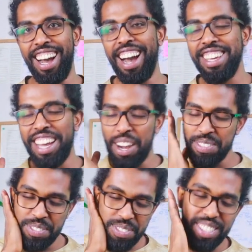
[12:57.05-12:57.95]
I
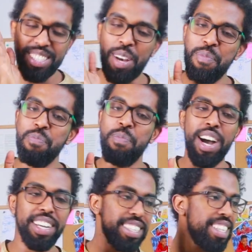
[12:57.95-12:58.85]
have some
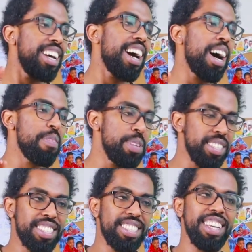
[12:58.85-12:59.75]
bad
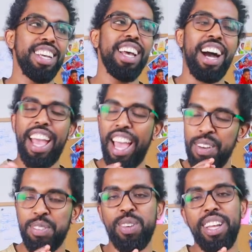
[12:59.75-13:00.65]
habits I
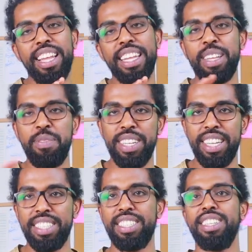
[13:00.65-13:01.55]
have to
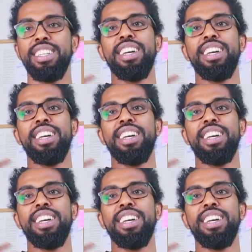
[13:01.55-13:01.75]
eliminate.